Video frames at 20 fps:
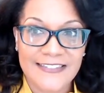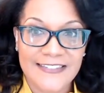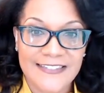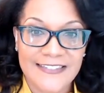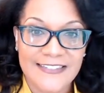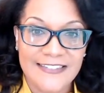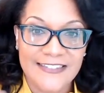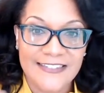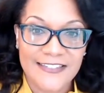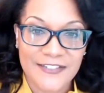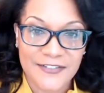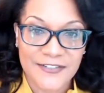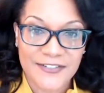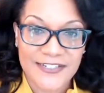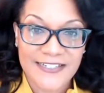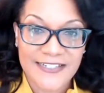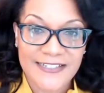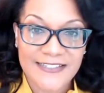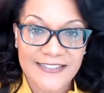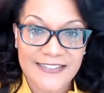
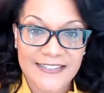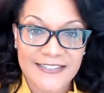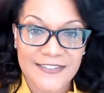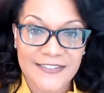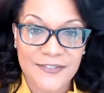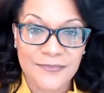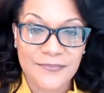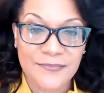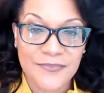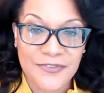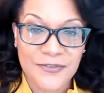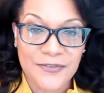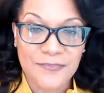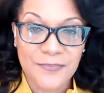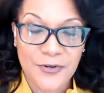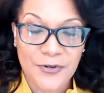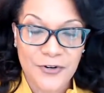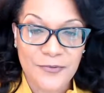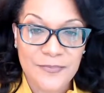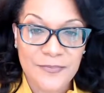series, the
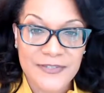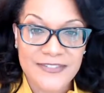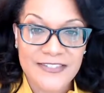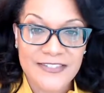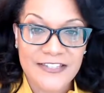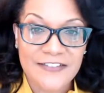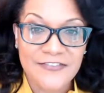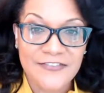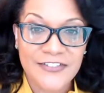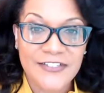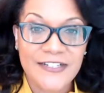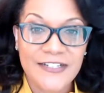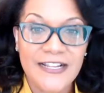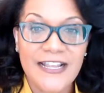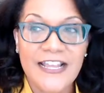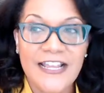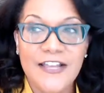purpose of it,